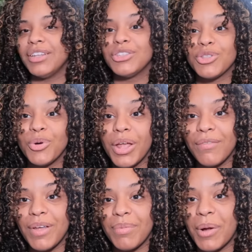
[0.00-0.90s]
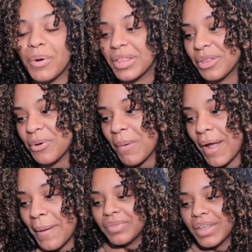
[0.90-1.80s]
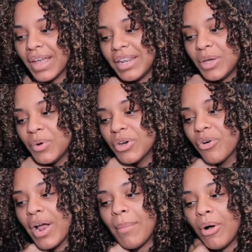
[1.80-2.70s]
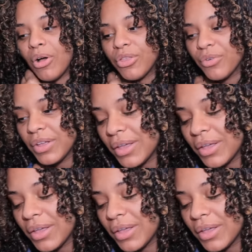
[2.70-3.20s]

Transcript: It's three of them that were in the little bag, and he would grab all three of